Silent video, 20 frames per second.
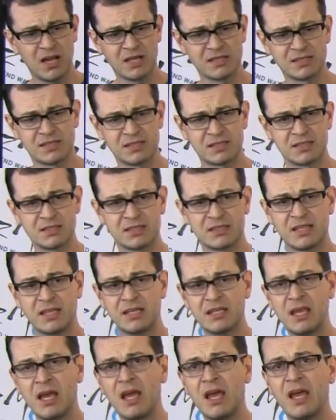Other than
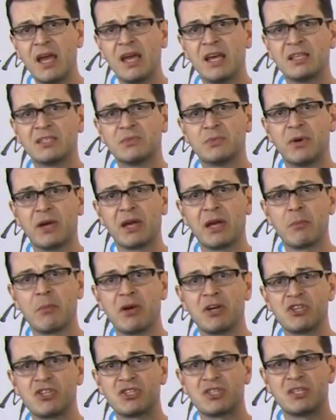that, it's very
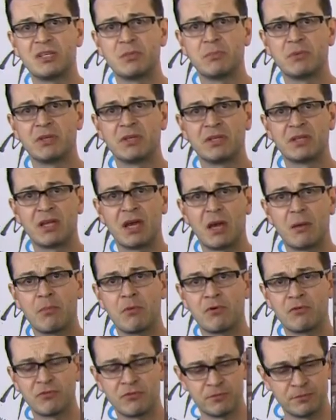much similar
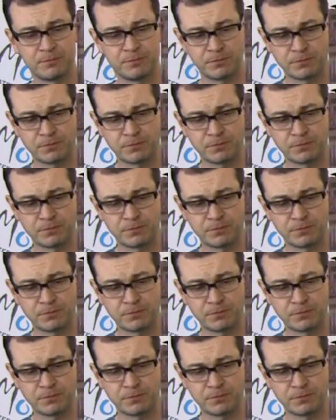type of